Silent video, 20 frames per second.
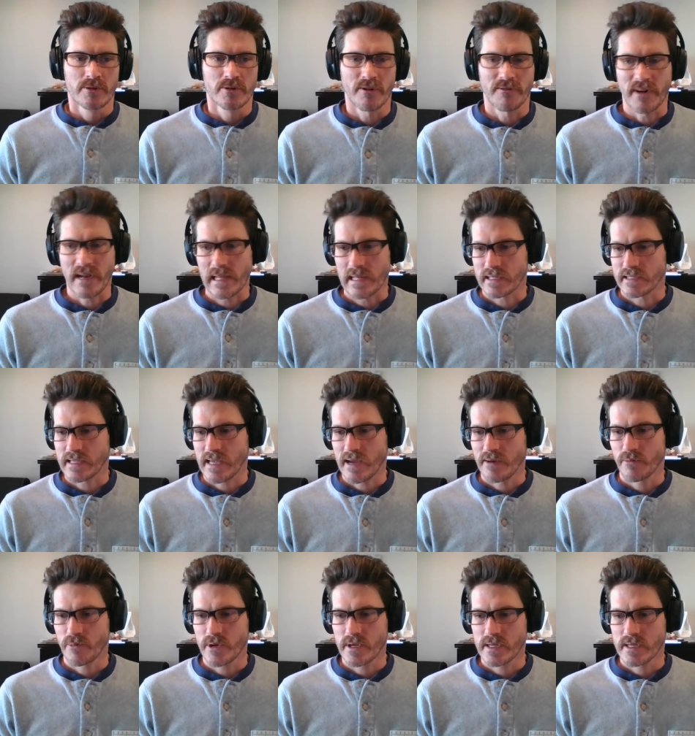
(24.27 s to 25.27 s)
So final
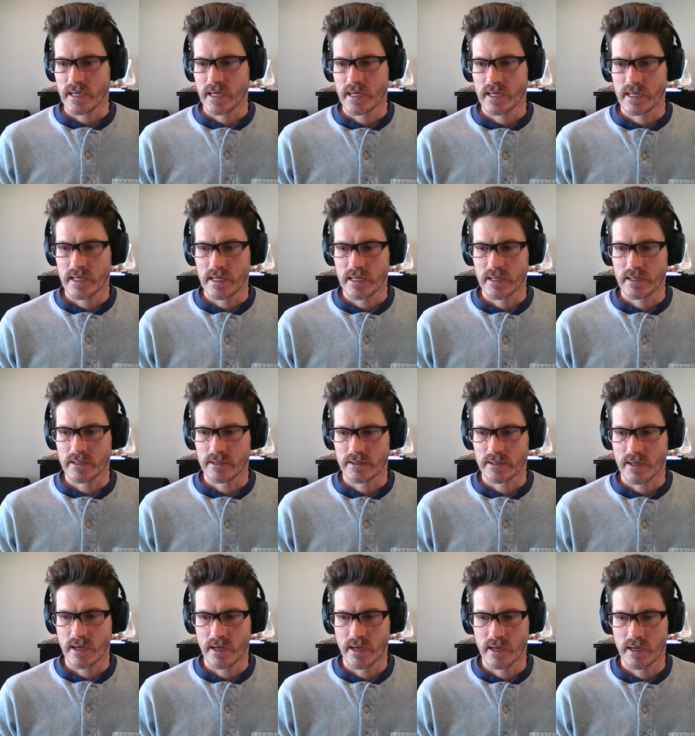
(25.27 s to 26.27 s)
exam week
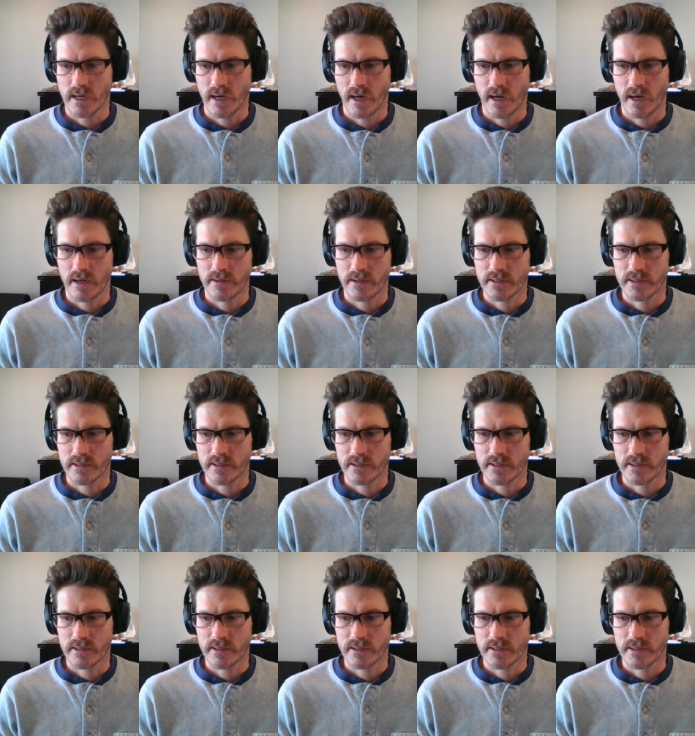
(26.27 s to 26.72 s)
is uh,